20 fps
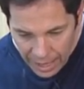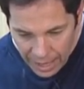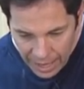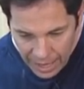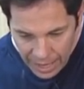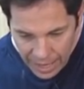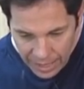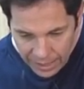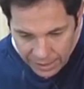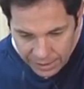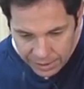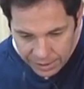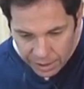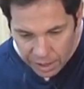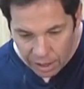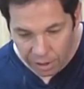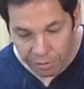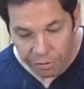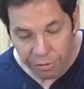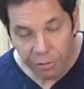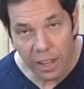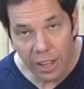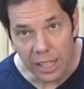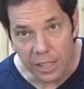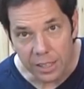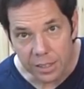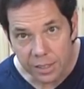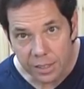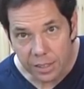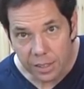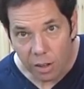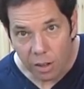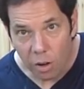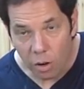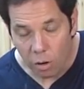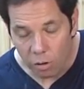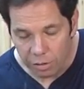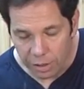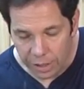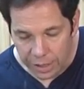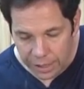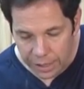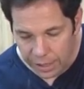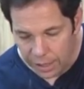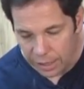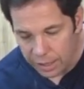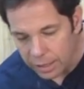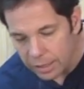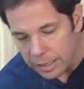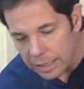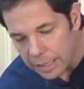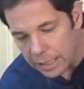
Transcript: as a fence over here.